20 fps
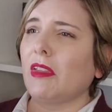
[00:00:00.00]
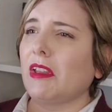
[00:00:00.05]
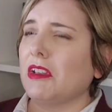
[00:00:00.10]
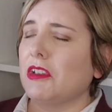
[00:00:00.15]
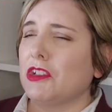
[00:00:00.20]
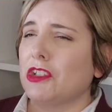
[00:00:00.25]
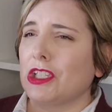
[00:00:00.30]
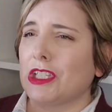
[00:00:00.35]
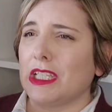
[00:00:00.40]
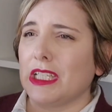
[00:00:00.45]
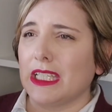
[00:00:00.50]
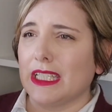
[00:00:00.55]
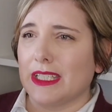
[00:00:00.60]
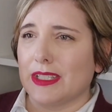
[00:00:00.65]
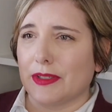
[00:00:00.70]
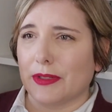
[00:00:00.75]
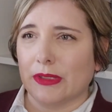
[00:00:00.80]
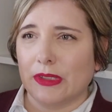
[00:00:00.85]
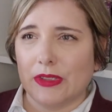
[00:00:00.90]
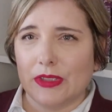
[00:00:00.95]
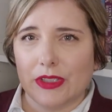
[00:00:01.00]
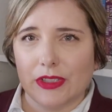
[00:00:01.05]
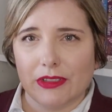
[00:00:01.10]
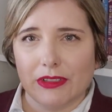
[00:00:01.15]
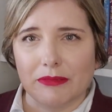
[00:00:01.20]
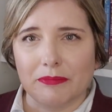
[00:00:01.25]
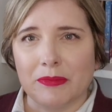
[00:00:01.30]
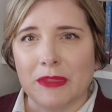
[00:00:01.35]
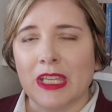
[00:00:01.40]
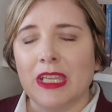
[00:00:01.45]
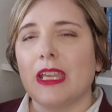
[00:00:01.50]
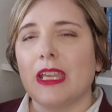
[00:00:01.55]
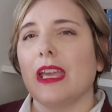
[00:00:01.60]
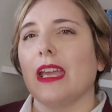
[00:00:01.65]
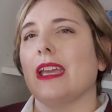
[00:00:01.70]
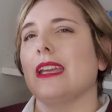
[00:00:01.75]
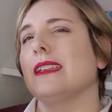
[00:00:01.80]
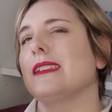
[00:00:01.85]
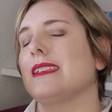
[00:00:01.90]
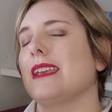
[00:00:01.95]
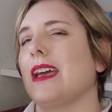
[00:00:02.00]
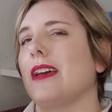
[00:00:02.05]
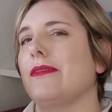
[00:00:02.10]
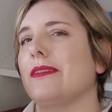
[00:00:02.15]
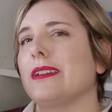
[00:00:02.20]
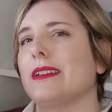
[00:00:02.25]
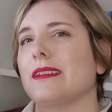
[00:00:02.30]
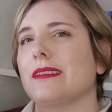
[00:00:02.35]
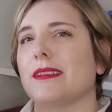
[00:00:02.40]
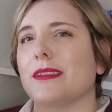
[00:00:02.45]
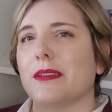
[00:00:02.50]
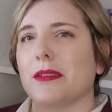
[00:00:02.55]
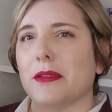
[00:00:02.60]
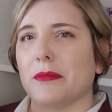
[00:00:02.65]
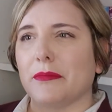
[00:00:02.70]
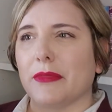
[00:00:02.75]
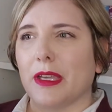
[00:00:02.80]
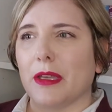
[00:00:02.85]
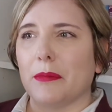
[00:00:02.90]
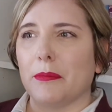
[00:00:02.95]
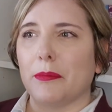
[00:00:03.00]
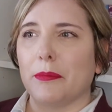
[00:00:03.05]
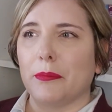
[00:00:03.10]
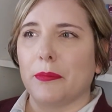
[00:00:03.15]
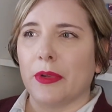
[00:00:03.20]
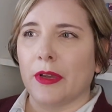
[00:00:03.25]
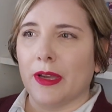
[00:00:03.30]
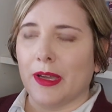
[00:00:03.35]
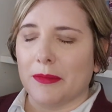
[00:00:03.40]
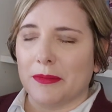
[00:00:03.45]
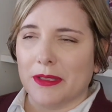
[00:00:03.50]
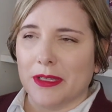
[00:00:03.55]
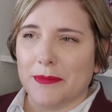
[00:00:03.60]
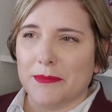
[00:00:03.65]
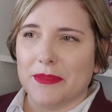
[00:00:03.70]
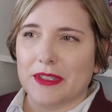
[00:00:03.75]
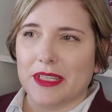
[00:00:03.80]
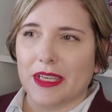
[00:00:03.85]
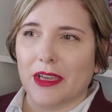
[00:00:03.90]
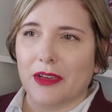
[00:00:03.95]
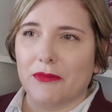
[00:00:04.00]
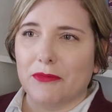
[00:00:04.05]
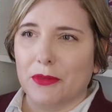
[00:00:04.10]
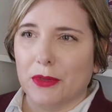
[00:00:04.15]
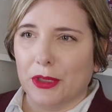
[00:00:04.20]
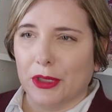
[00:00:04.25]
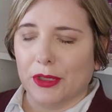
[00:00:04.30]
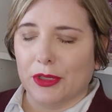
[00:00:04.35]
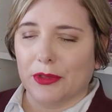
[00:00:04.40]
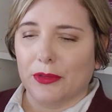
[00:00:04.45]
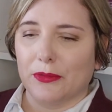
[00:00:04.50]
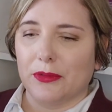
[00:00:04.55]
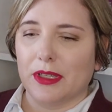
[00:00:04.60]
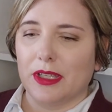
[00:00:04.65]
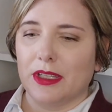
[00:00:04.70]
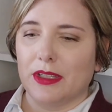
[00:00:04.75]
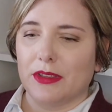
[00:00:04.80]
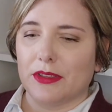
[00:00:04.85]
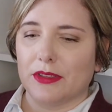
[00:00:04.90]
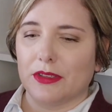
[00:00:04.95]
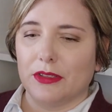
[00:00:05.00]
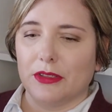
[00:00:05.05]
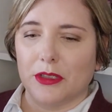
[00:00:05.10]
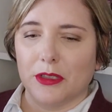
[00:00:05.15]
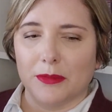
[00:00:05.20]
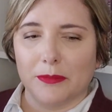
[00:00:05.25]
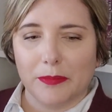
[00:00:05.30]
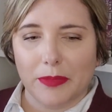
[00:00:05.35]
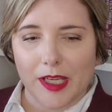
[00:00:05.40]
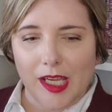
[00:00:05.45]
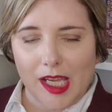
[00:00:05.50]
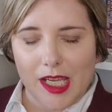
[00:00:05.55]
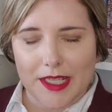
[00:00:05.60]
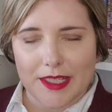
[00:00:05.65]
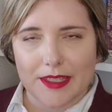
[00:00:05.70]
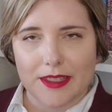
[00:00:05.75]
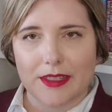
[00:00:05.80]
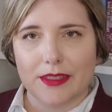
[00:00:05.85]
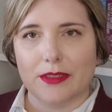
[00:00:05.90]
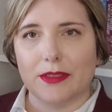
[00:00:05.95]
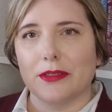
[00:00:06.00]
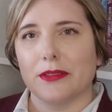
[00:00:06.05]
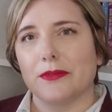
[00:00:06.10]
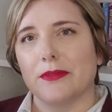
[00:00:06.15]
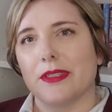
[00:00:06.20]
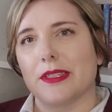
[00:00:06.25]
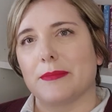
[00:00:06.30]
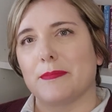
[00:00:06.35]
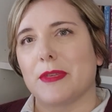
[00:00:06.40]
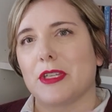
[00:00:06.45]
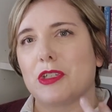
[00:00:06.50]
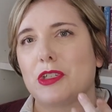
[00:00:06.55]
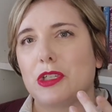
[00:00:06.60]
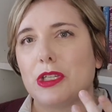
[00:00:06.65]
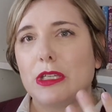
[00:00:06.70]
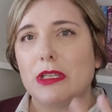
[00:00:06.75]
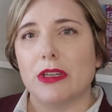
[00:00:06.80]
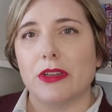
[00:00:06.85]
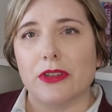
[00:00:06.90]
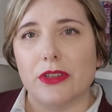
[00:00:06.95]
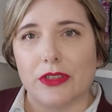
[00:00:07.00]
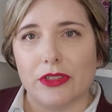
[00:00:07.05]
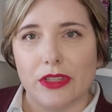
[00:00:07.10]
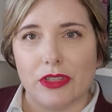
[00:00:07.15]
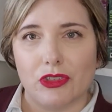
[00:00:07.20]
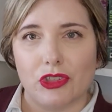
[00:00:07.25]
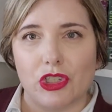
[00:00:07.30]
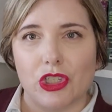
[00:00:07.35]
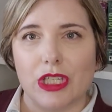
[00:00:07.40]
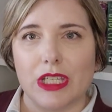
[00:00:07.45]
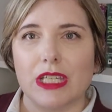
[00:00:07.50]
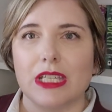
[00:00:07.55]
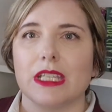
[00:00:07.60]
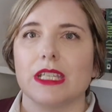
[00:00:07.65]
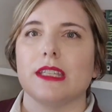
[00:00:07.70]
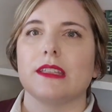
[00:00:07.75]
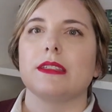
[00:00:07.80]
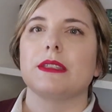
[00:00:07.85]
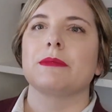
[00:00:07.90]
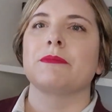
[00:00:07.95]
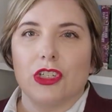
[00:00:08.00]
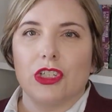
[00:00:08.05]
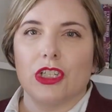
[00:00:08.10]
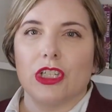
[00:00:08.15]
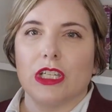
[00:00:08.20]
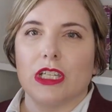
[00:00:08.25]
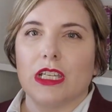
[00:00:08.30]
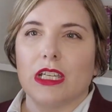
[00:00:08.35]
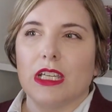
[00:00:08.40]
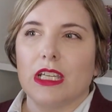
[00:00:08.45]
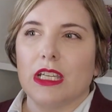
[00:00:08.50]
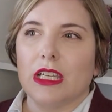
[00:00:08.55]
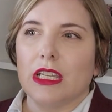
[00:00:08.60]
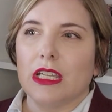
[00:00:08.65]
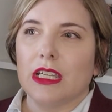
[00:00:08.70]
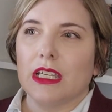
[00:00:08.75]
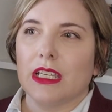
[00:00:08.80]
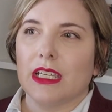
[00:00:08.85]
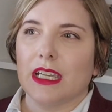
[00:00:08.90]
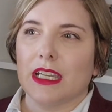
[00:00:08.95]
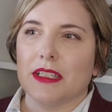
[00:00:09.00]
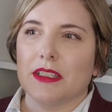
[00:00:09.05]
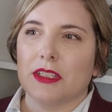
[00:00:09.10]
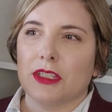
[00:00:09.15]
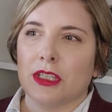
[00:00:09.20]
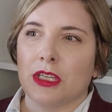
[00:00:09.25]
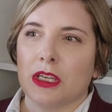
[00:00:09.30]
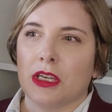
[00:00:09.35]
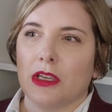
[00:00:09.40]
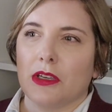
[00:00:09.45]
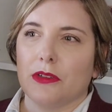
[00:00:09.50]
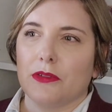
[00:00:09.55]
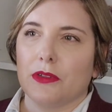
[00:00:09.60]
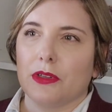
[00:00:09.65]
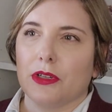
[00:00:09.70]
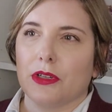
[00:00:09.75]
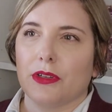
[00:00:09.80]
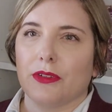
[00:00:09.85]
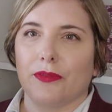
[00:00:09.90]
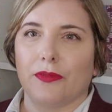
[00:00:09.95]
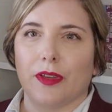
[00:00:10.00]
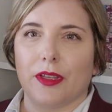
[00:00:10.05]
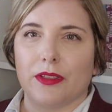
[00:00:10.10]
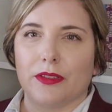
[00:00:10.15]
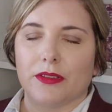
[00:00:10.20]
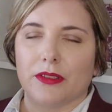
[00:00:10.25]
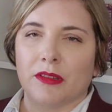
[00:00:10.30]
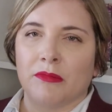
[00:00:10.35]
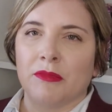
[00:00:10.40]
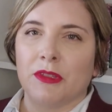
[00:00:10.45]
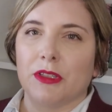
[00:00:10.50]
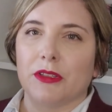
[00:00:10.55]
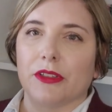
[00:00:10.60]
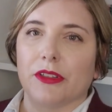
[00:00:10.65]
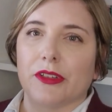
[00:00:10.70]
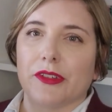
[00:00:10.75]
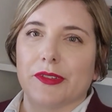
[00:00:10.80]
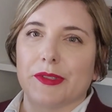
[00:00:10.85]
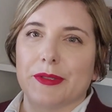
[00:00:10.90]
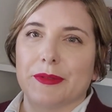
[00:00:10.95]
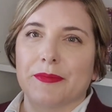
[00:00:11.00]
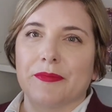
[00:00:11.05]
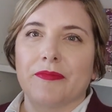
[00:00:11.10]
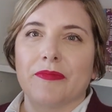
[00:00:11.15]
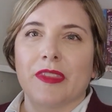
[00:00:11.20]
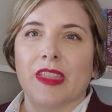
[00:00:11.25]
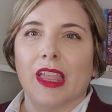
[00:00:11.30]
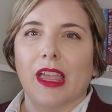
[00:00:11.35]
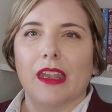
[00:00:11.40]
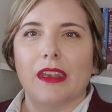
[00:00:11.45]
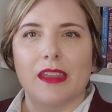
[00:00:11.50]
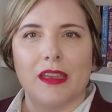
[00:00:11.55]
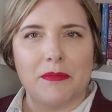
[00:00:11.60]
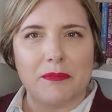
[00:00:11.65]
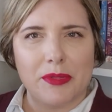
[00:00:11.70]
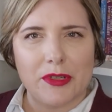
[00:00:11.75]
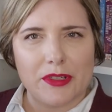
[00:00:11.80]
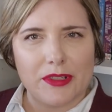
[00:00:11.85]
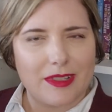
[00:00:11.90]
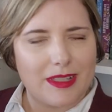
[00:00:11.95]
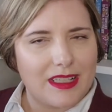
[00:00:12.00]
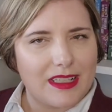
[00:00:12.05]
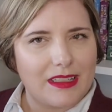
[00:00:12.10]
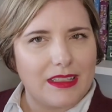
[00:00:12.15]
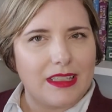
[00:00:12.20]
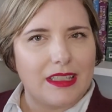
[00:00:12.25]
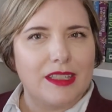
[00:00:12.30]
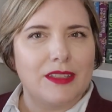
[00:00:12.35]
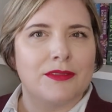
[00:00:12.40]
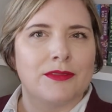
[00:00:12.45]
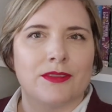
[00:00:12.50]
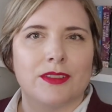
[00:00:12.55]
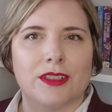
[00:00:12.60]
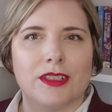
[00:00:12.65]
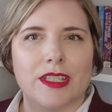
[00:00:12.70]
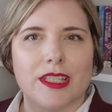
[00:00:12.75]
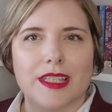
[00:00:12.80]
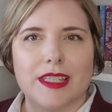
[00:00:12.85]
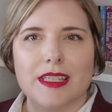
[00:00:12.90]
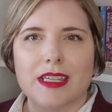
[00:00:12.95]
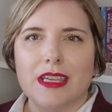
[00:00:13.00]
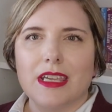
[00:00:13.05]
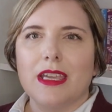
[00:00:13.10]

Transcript: She is older and having some problems at work with a new boss who is much younger than she is. She gets to know her fellow commuters, not personally at first.